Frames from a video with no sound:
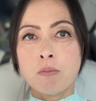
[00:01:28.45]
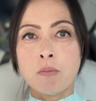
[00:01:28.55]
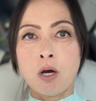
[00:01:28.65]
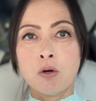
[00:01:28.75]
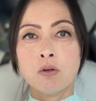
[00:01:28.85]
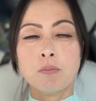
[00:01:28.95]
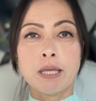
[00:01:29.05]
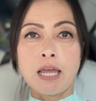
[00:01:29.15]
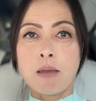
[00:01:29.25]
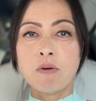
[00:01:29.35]
mode
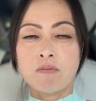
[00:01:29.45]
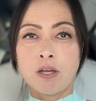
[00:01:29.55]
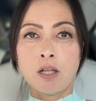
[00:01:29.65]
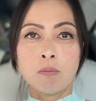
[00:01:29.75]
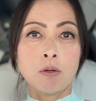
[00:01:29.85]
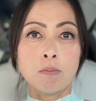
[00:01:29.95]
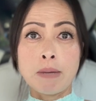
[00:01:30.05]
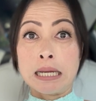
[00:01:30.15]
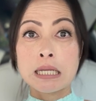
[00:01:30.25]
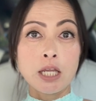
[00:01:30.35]
became available
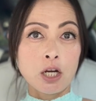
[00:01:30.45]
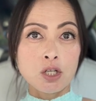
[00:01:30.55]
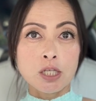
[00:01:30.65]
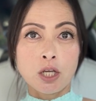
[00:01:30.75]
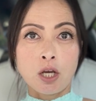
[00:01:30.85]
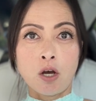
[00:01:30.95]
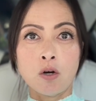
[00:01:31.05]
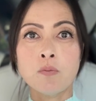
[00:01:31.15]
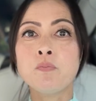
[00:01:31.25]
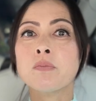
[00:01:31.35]
many years ago,